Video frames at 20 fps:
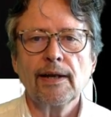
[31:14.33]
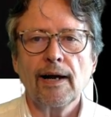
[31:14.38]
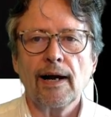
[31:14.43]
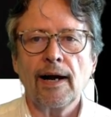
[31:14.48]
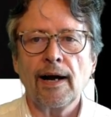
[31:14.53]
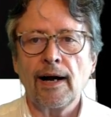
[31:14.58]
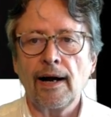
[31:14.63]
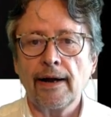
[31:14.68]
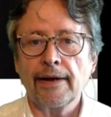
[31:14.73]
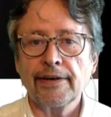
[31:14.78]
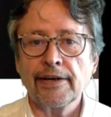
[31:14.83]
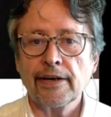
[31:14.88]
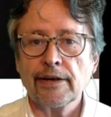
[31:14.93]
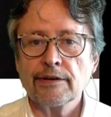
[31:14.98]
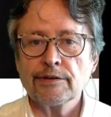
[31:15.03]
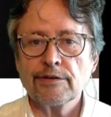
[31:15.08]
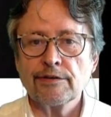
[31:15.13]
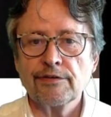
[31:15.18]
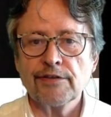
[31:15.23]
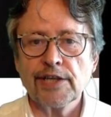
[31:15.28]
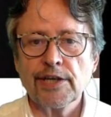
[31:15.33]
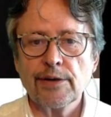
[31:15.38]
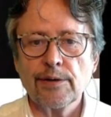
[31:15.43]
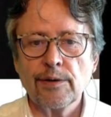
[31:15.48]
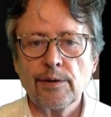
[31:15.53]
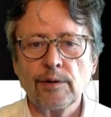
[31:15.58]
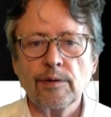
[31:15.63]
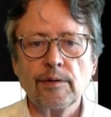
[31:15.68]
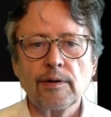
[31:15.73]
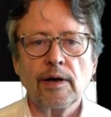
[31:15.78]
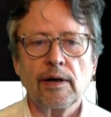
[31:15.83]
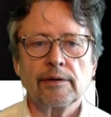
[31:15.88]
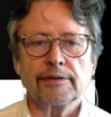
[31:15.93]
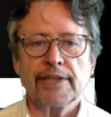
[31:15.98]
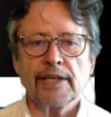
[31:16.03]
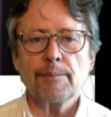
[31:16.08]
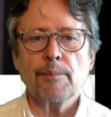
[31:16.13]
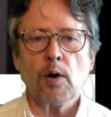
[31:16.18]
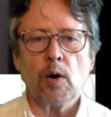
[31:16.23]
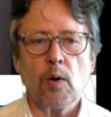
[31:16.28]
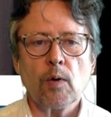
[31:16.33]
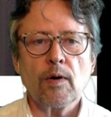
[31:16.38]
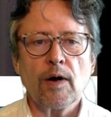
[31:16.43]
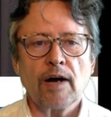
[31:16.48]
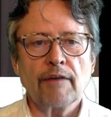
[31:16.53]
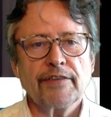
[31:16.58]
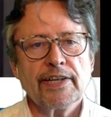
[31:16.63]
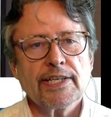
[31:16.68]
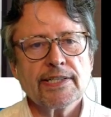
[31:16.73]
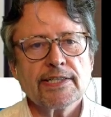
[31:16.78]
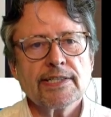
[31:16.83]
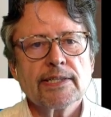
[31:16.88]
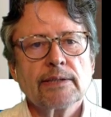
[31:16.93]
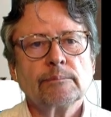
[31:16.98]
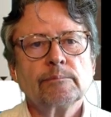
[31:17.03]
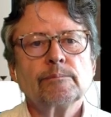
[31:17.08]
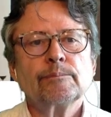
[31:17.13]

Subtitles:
And here's a video demo of this.